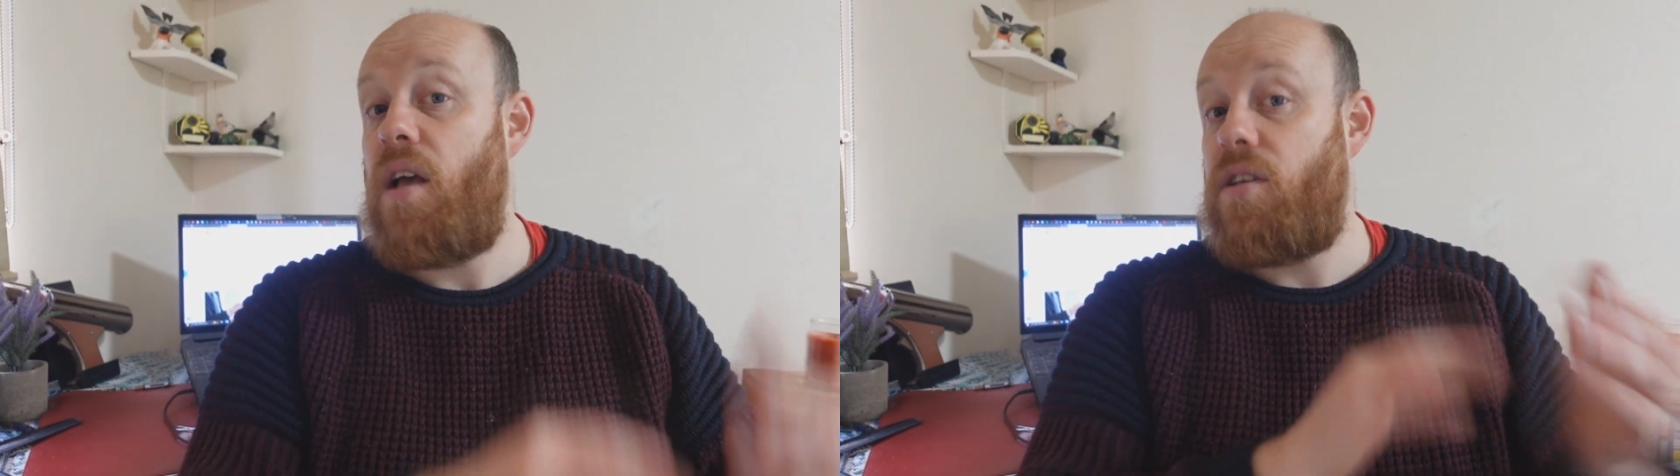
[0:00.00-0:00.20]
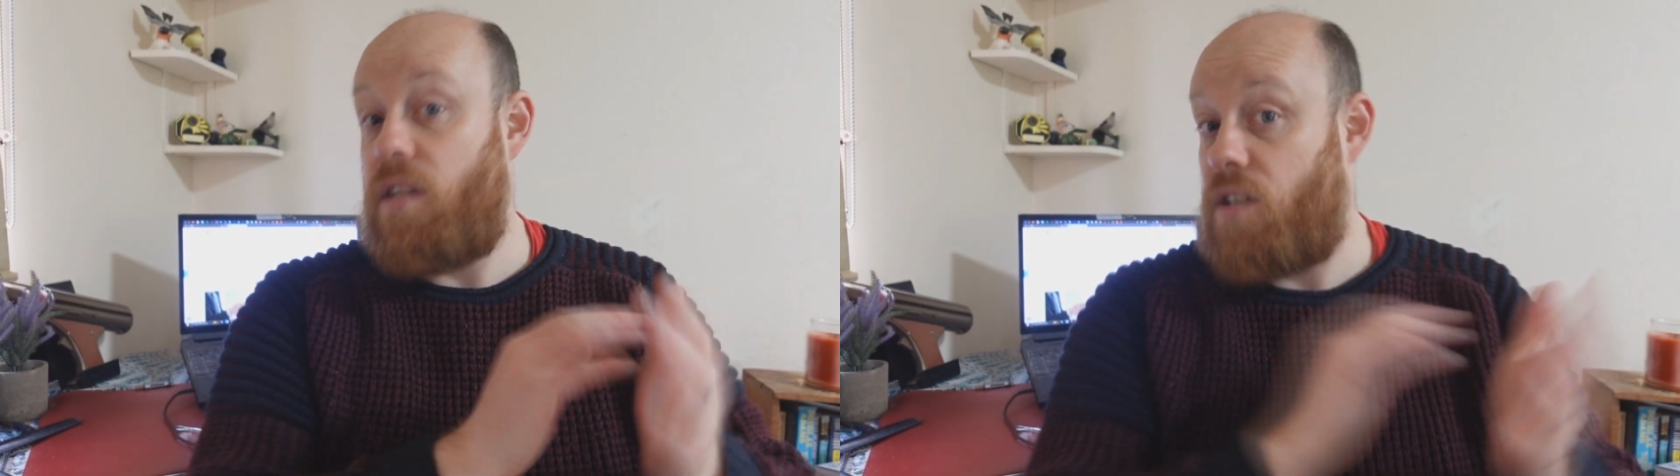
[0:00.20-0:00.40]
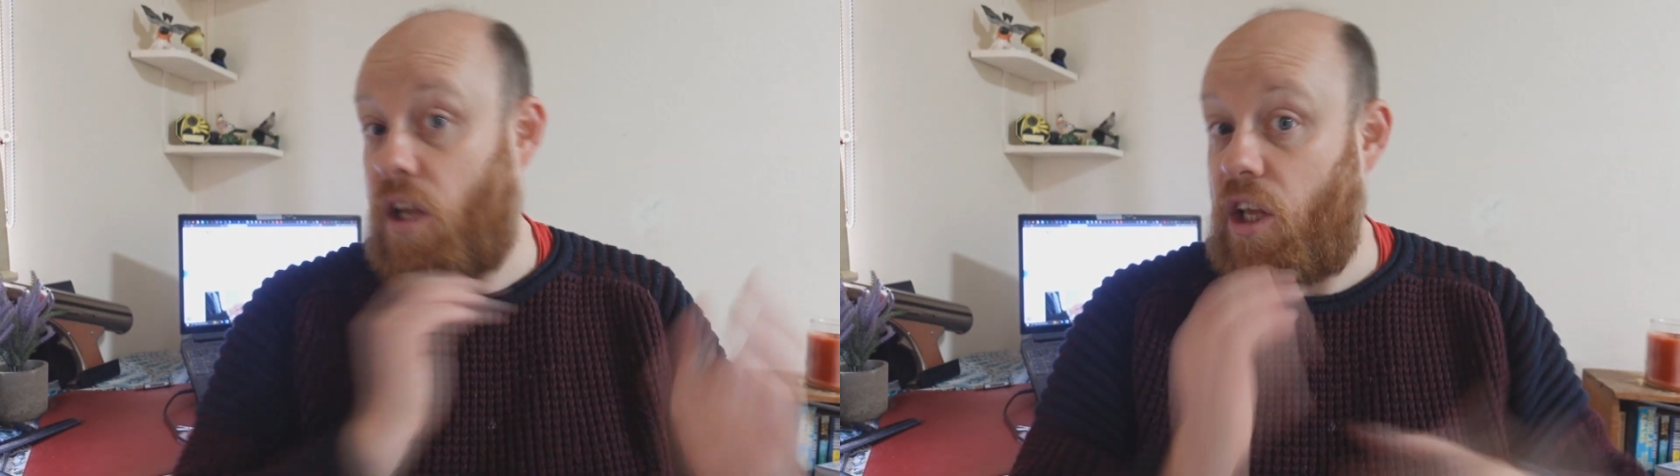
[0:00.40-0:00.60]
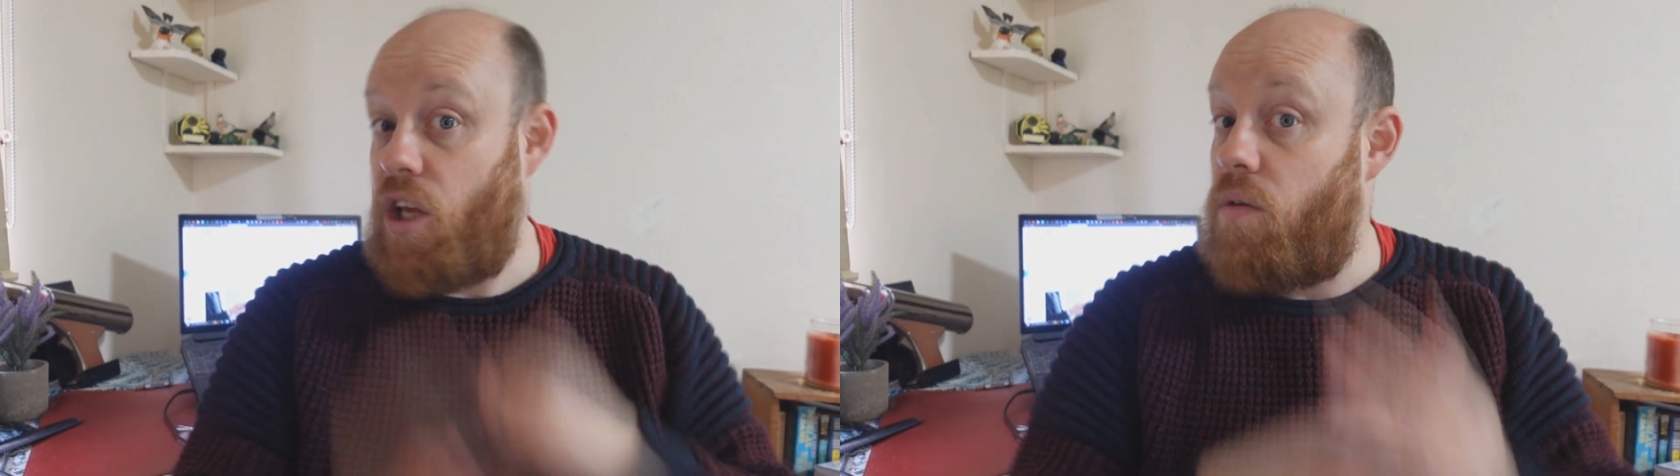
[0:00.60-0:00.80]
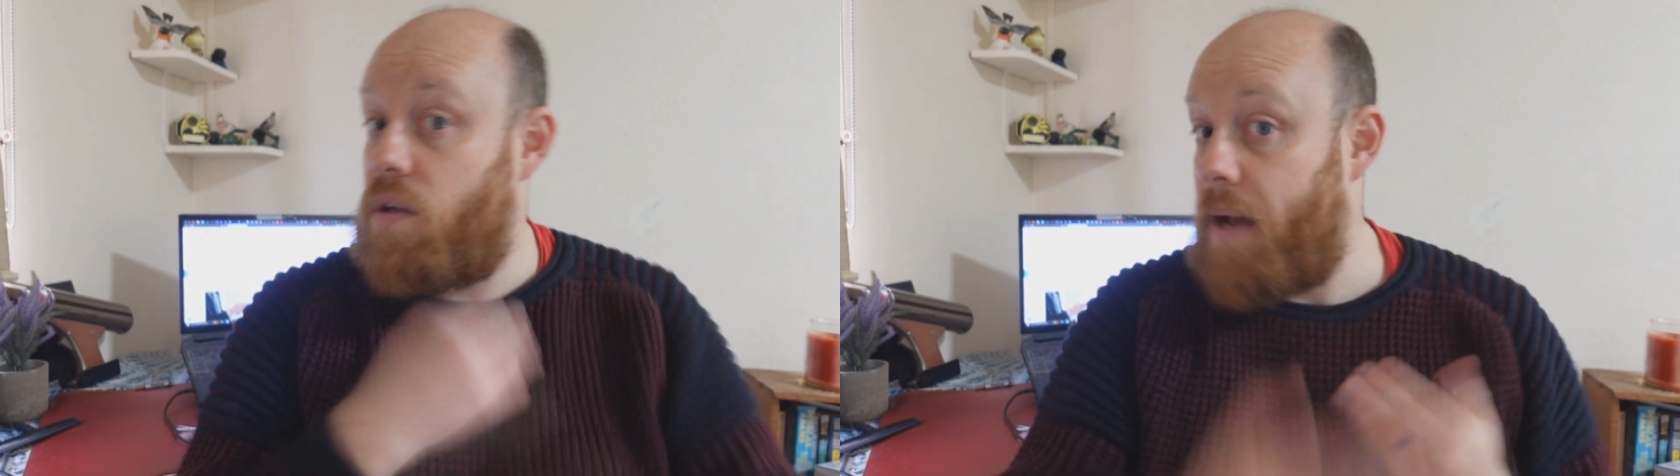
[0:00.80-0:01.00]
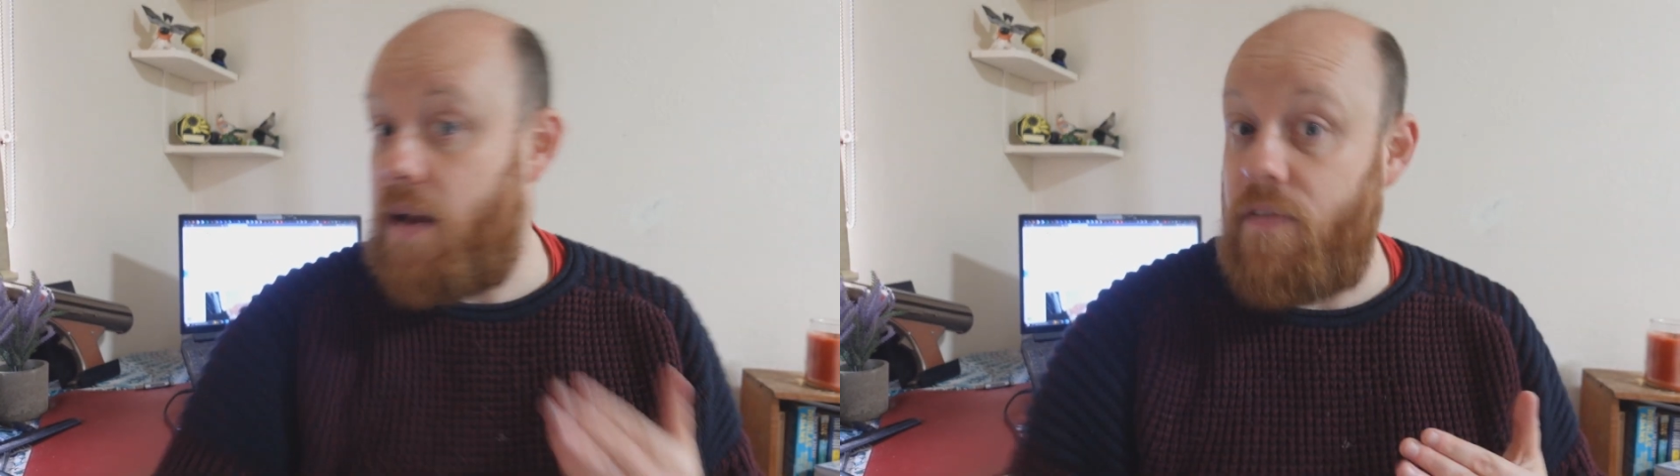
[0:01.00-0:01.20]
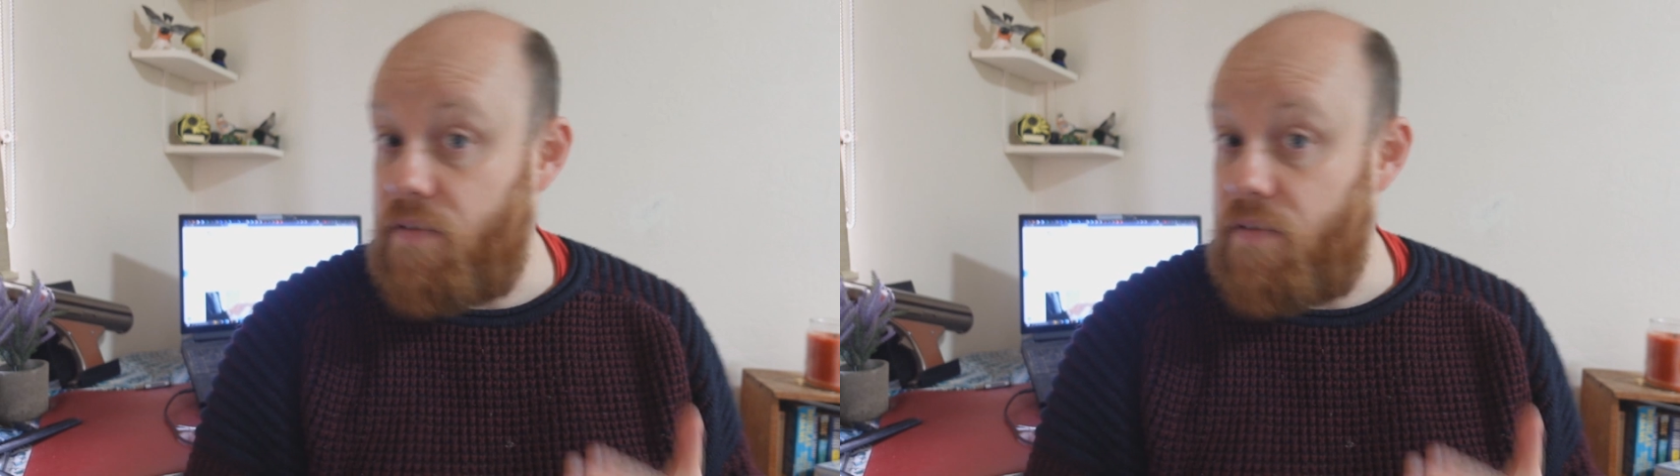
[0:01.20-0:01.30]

so there's a huge amount of